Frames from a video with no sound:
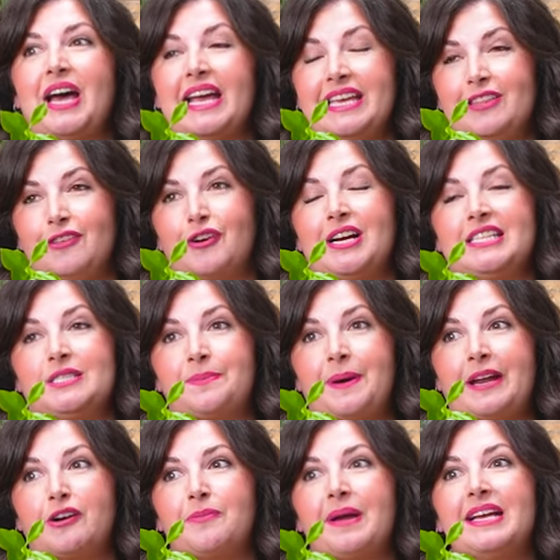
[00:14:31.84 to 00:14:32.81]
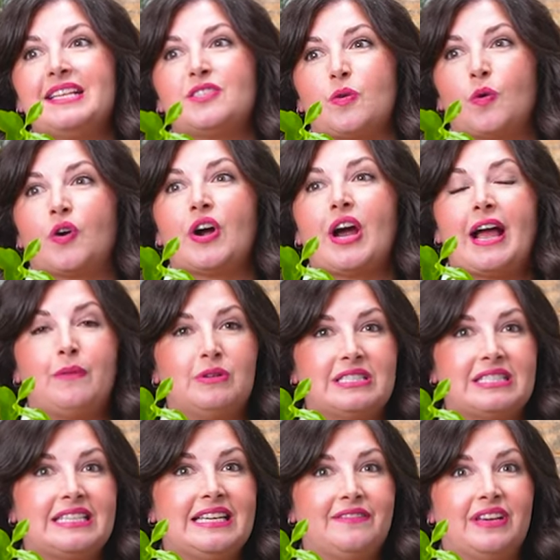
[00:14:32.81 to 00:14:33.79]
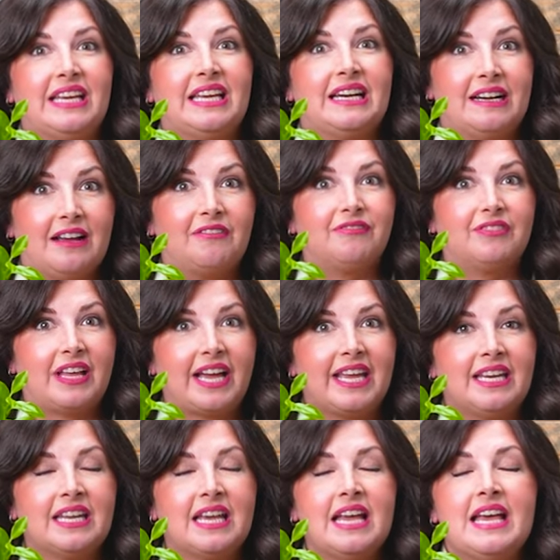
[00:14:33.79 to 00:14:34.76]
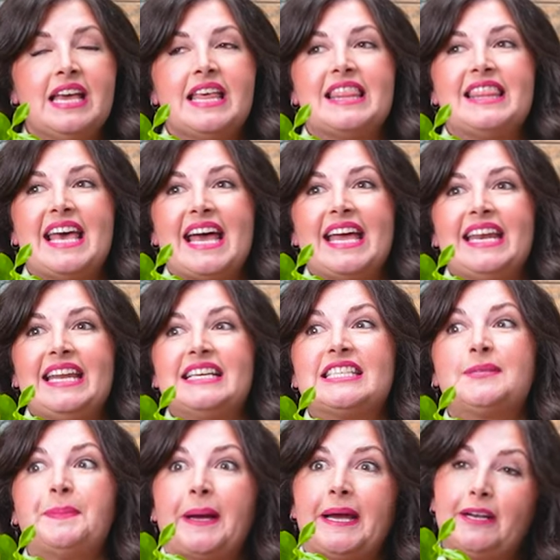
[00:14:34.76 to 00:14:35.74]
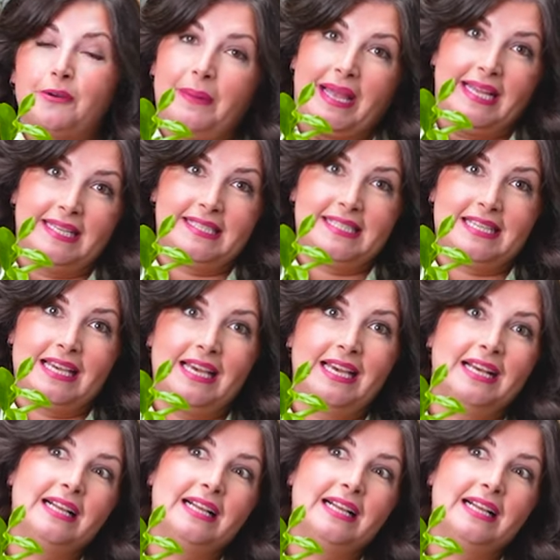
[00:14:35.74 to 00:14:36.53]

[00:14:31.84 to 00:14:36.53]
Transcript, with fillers: I either had spider mites or I wasn't giving it enough light. Then spider mites.